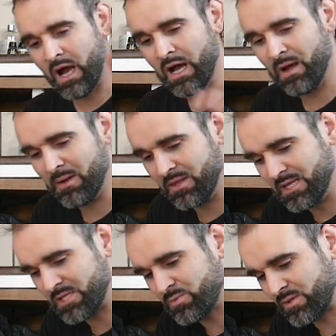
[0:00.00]
And
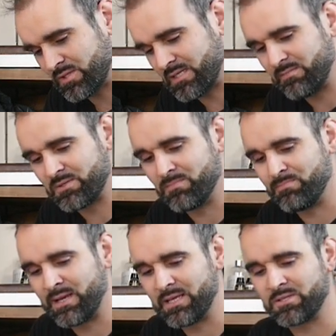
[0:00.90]
this one seemed to
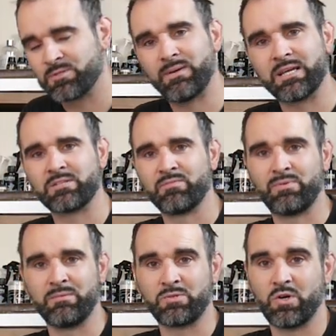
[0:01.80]
beat the specs of
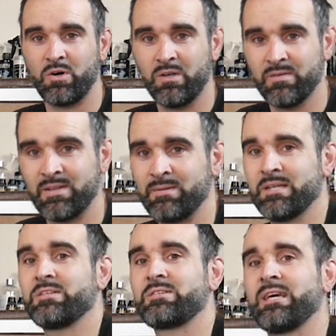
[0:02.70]
pretty much all of them. And
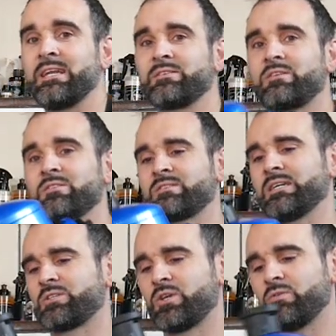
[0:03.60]
as I said, it's cost
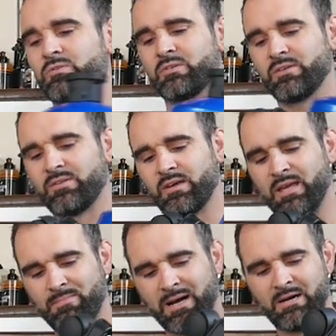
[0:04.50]
like
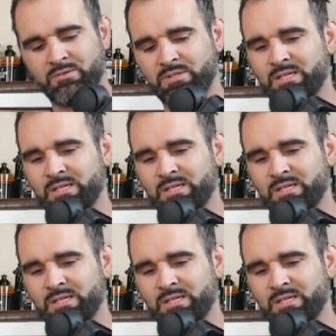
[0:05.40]
£230.